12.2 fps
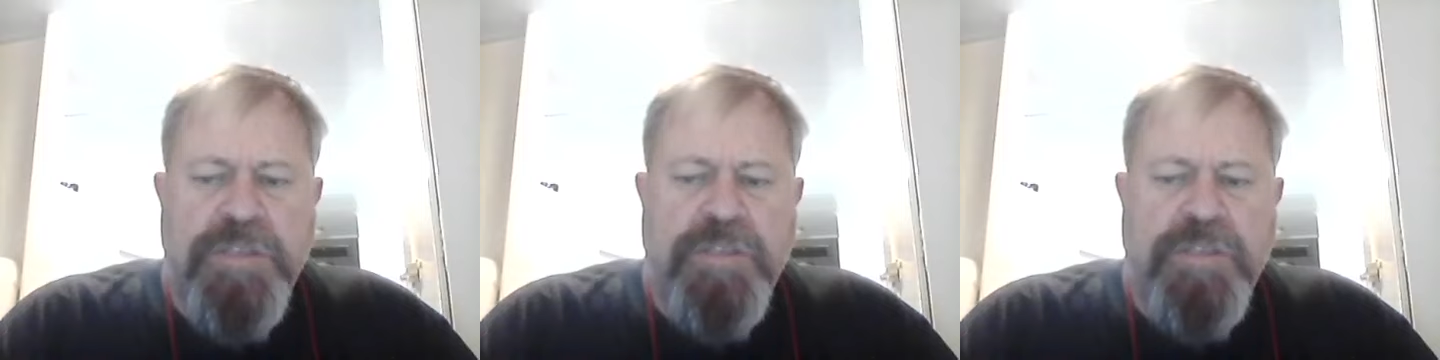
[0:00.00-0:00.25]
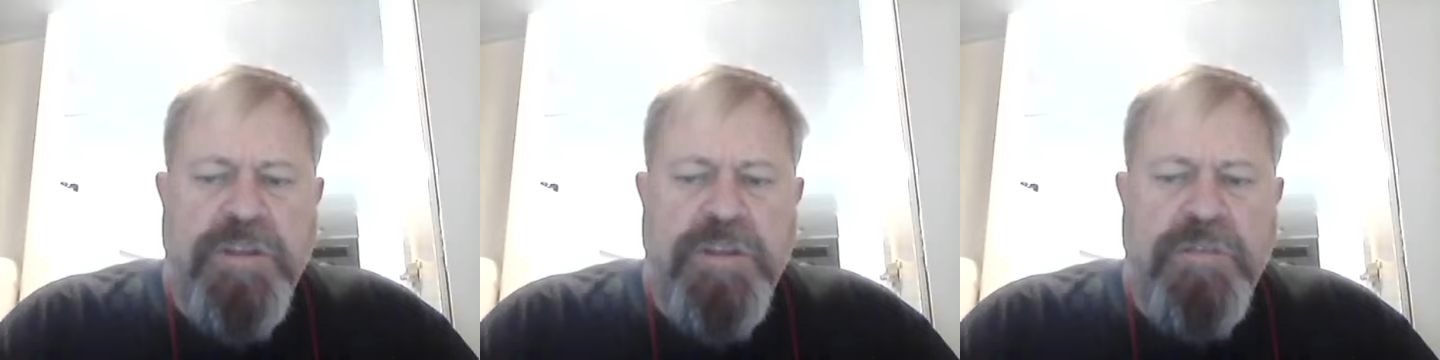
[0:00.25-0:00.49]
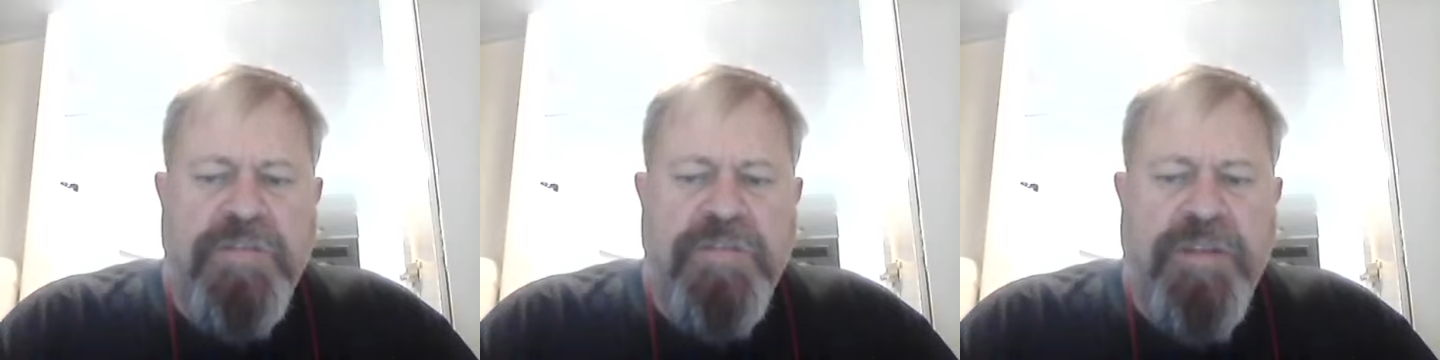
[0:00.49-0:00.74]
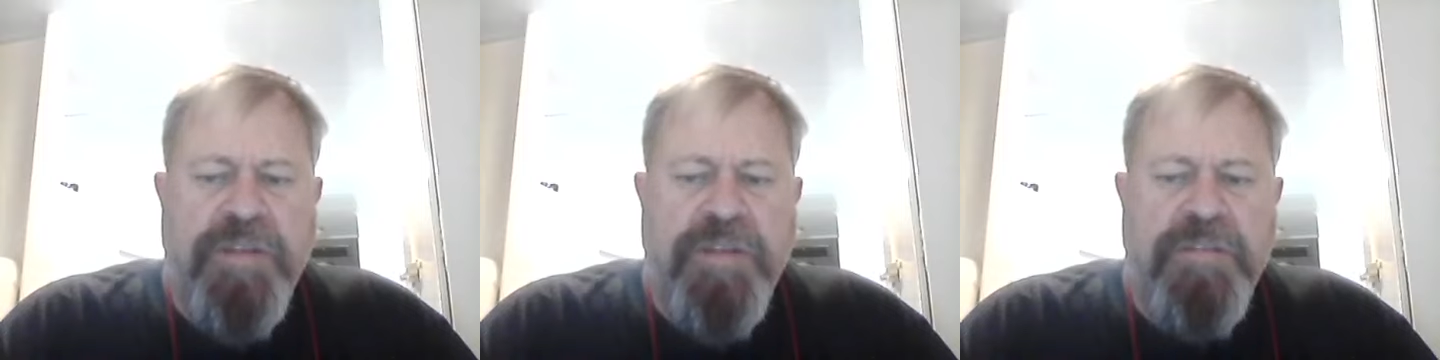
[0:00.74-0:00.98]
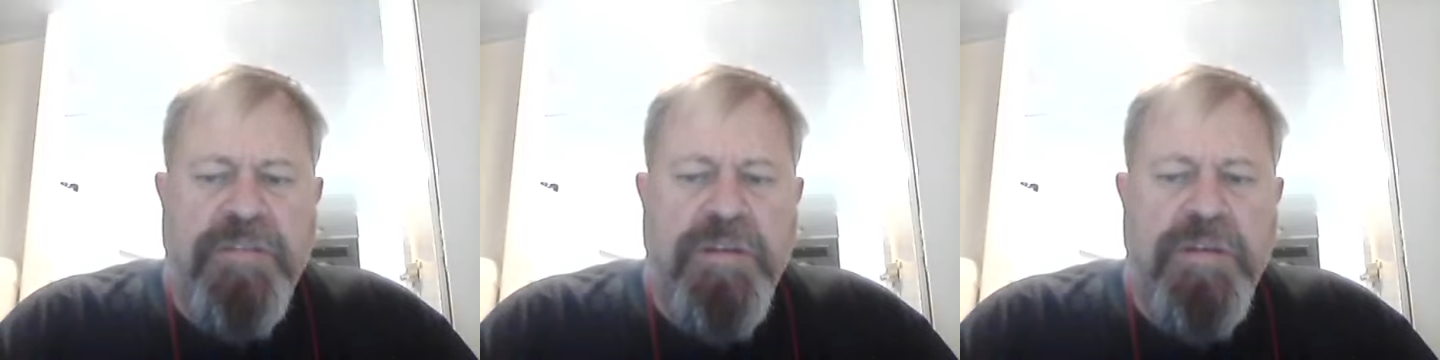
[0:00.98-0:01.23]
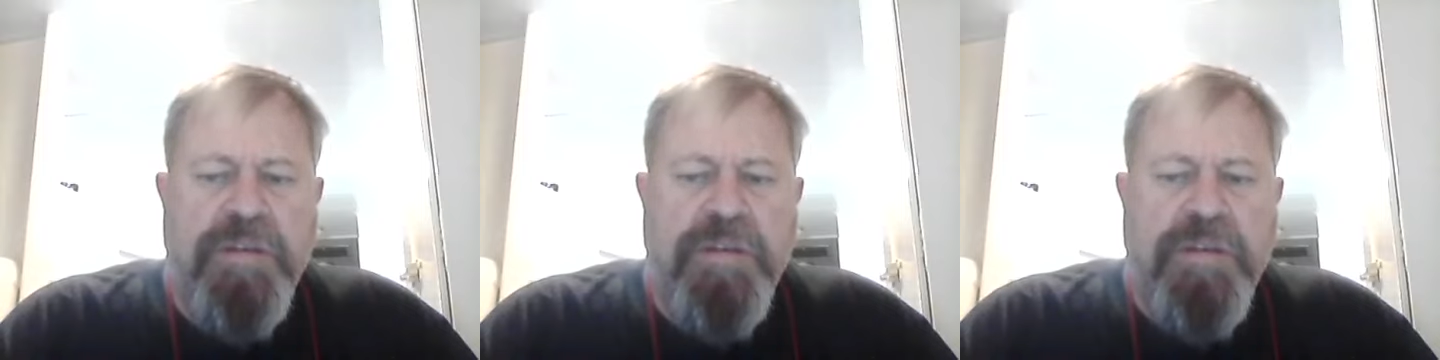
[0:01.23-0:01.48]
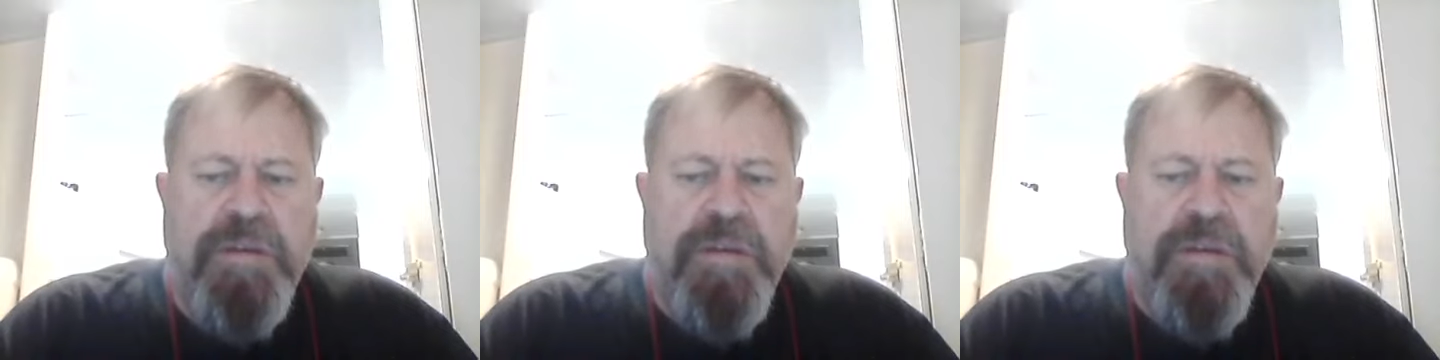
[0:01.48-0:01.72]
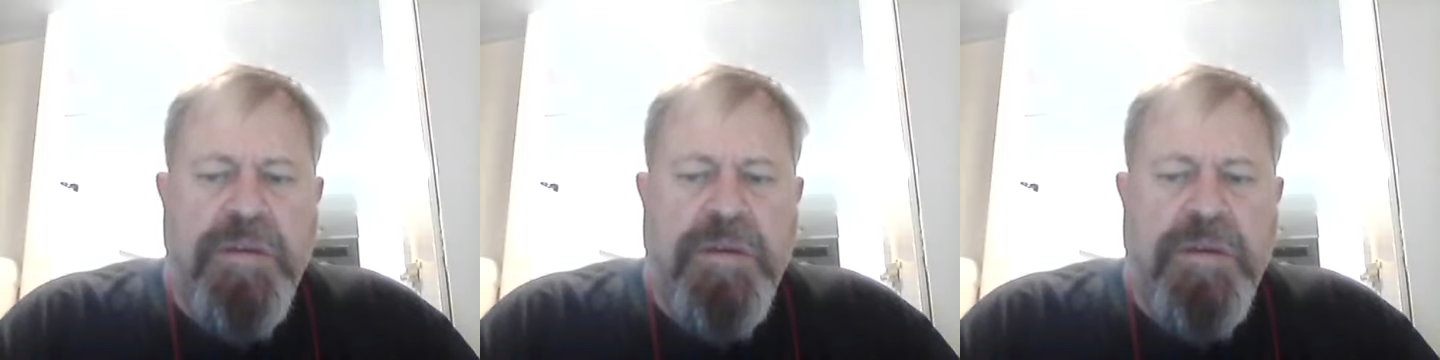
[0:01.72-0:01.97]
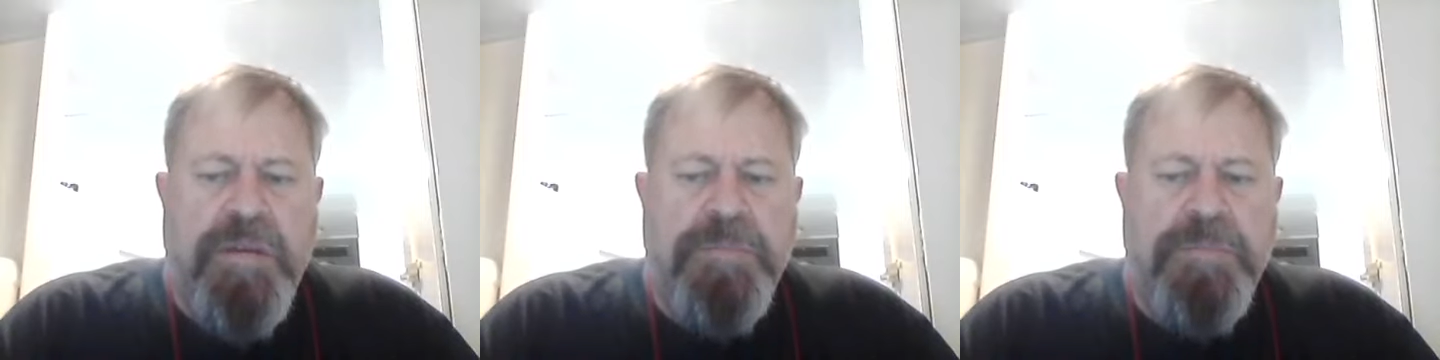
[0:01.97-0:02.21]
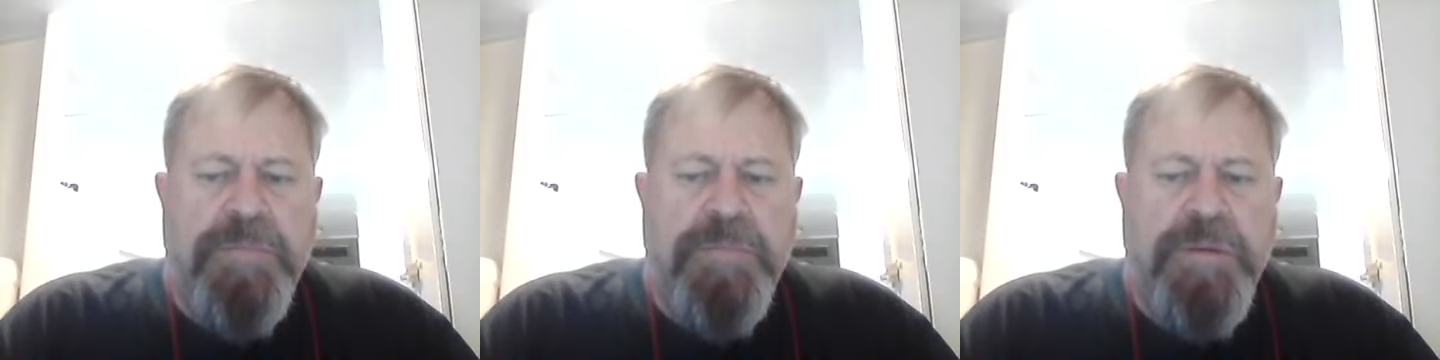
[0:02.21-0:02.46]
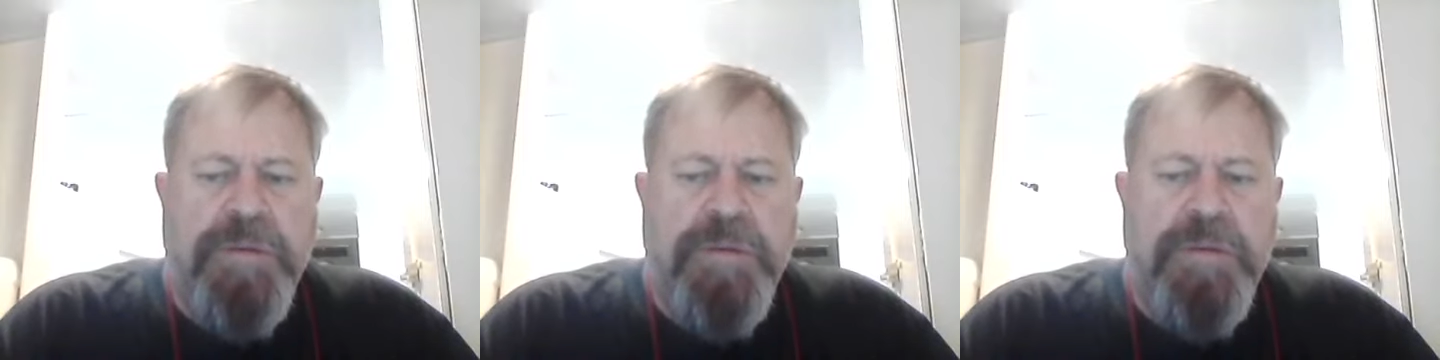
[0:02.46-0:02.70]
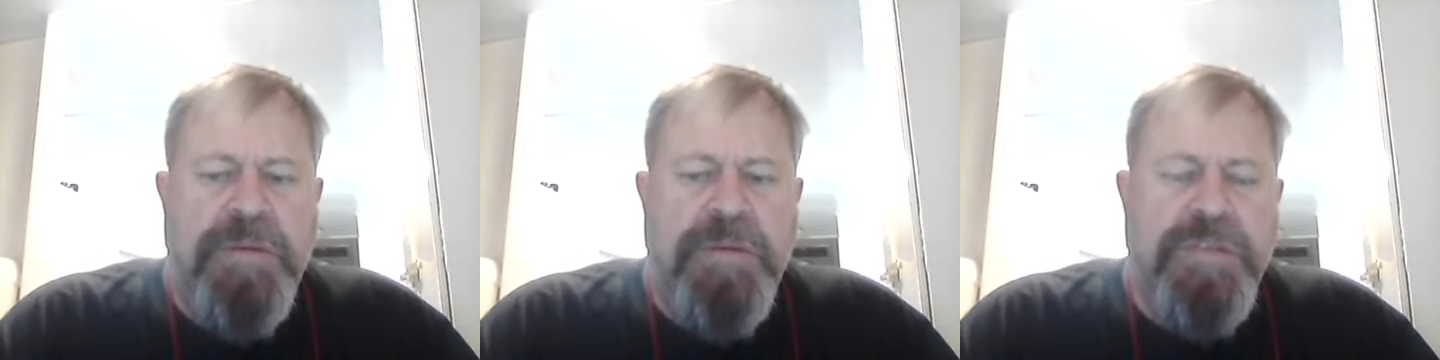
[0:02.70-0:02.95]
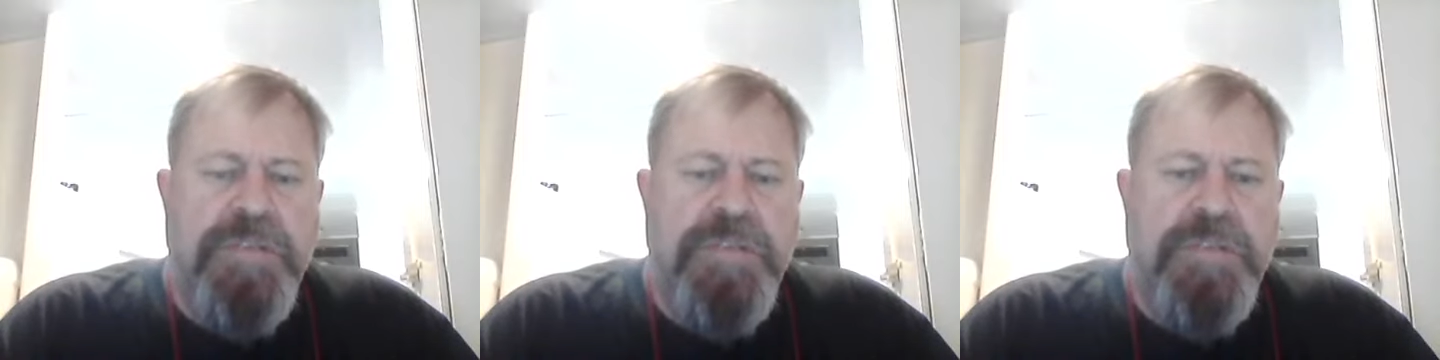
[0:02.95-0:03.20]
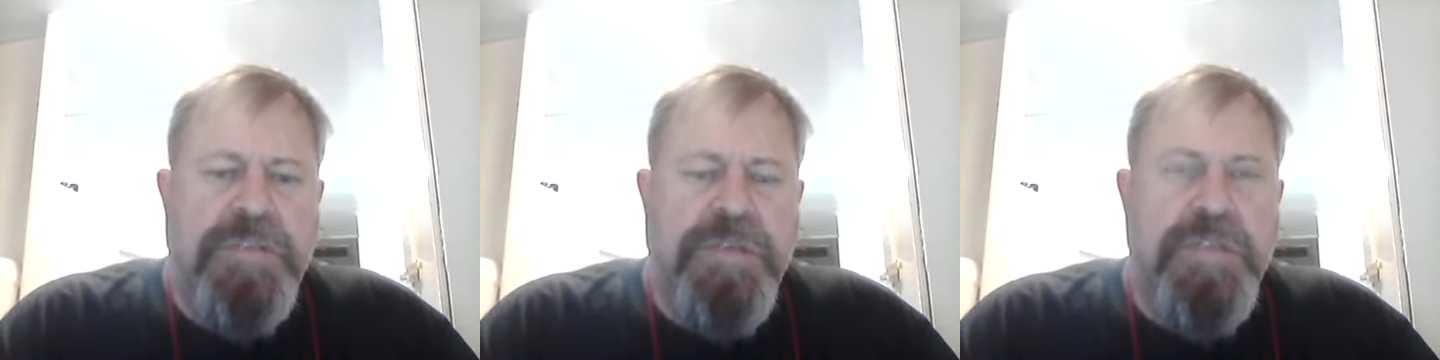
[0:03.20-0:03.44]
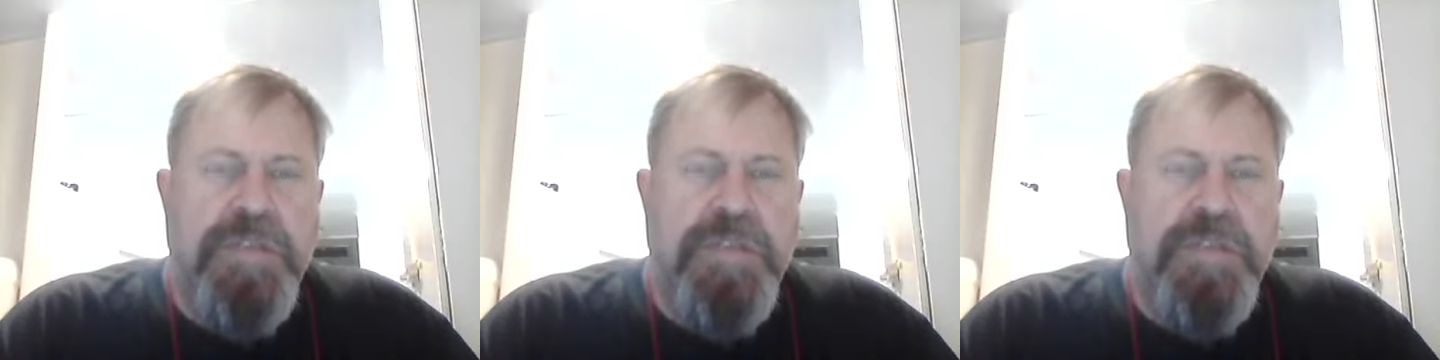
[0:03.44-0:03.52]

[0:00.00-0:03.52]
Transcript: that you're going to be finding there is